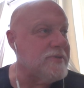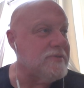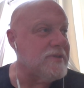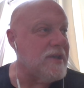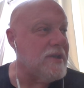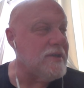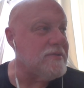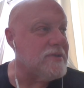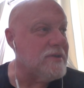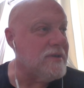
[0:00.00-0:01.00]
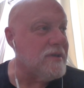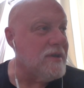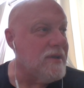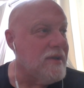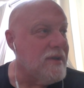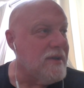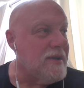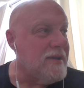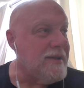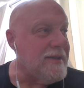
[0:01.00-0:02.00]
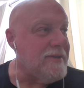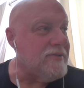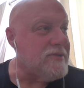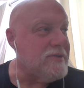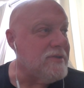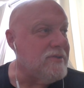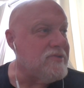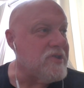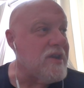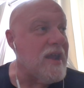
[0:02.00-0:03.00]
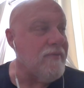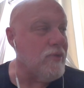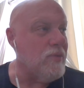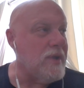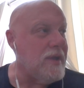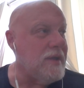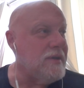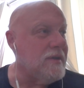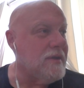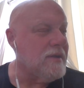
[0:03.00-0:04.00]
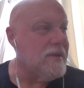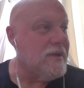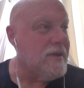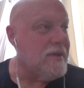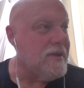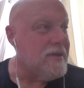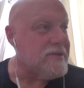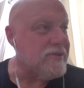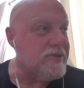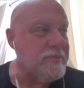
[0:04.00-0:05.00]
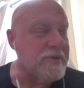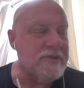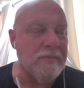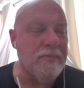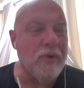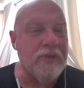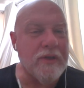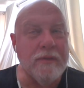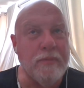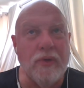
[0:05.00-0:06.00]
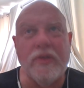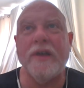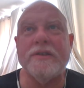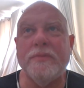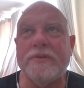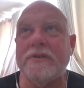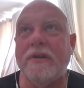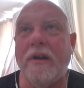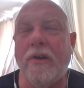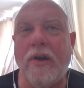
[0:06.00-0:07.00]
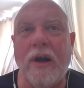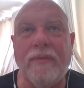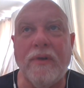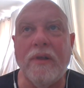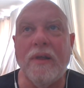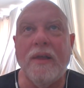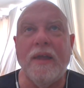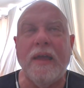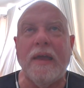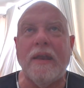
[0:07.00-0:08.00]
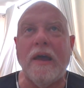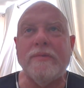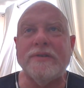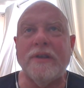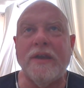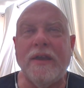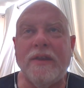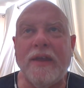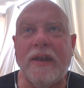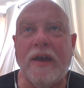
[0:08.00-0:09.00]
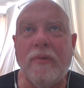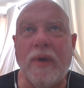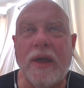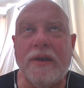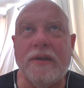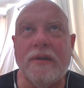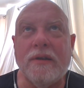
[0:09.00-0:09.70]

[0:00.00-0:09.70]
who say you should you sh you should never read serious books. both both kinds of person are, are awful, and I was lucky in that I read